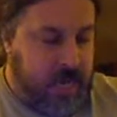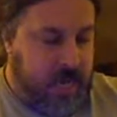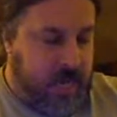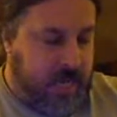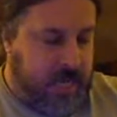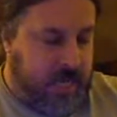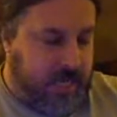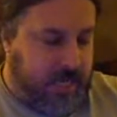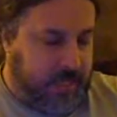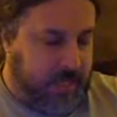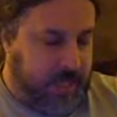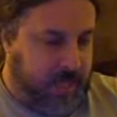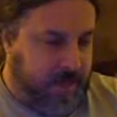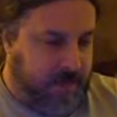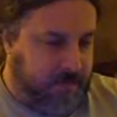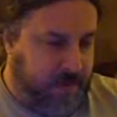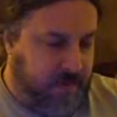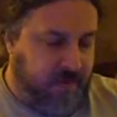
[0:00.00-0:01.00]

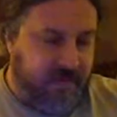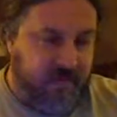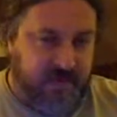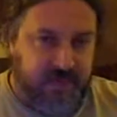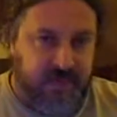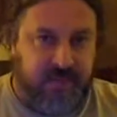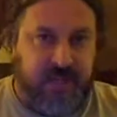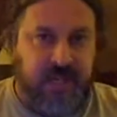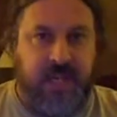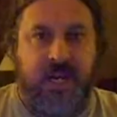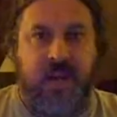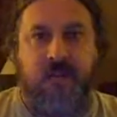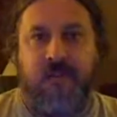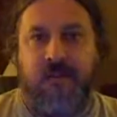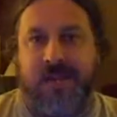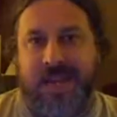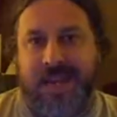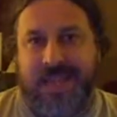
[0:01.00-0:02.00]
about 15
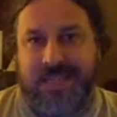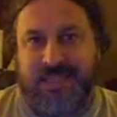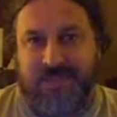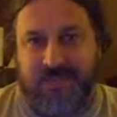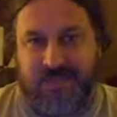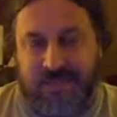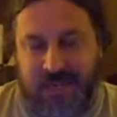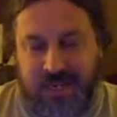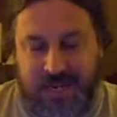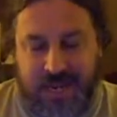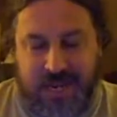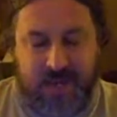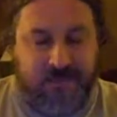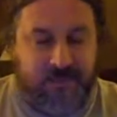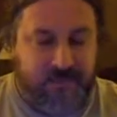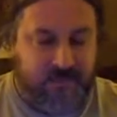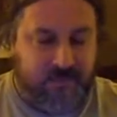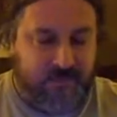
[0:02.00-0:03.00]
hour days of
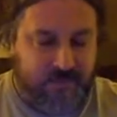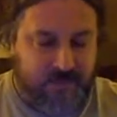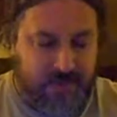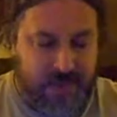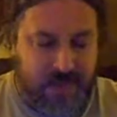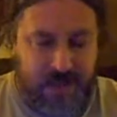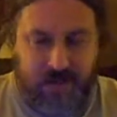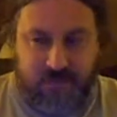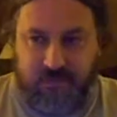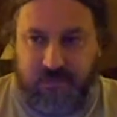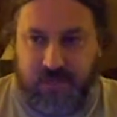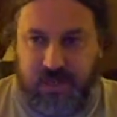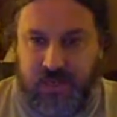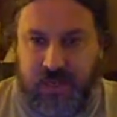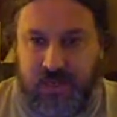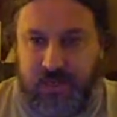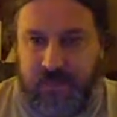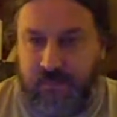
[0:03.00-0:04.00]
studying, of
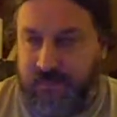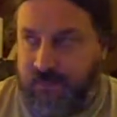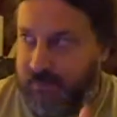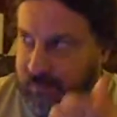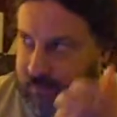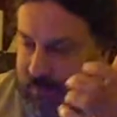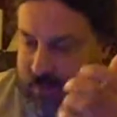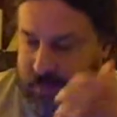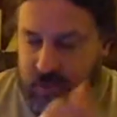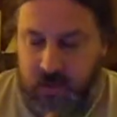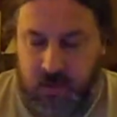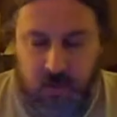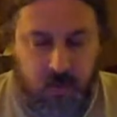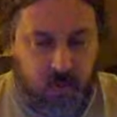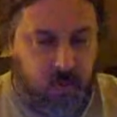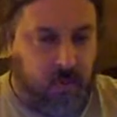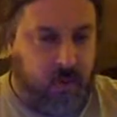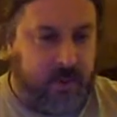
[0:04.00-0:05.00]

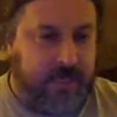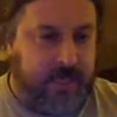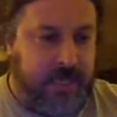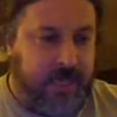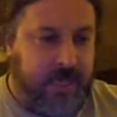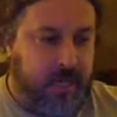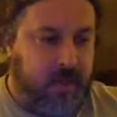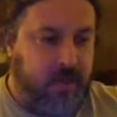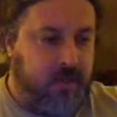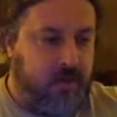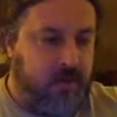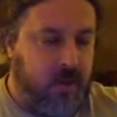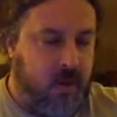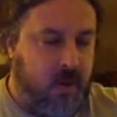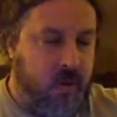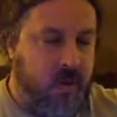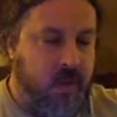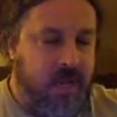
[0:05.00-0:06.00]
working here.
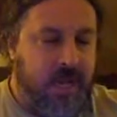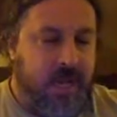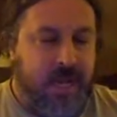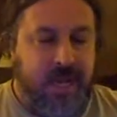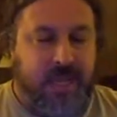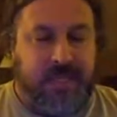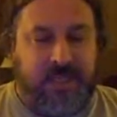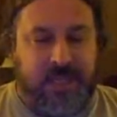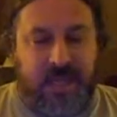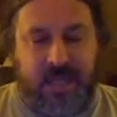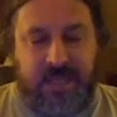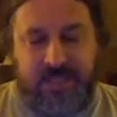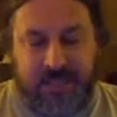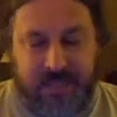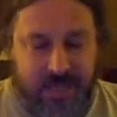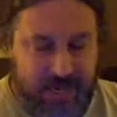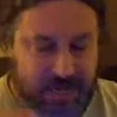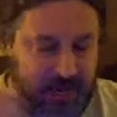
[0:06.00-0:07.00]
So it does
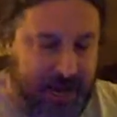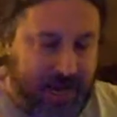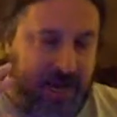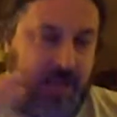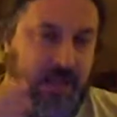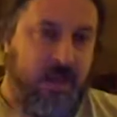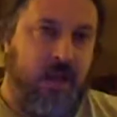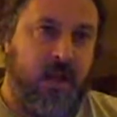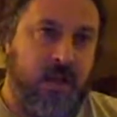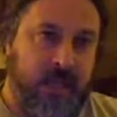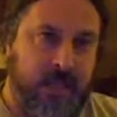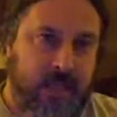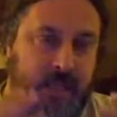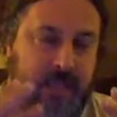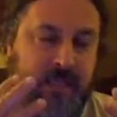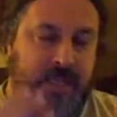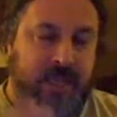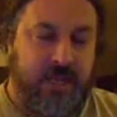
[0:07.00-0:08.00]
get kind of long, it
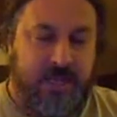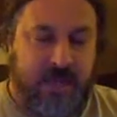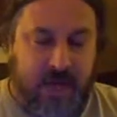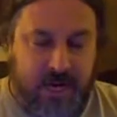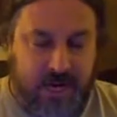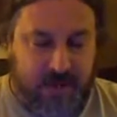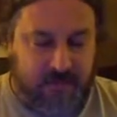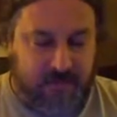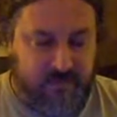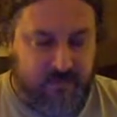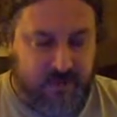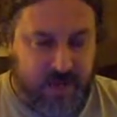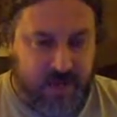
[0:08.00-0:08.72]
does get kind of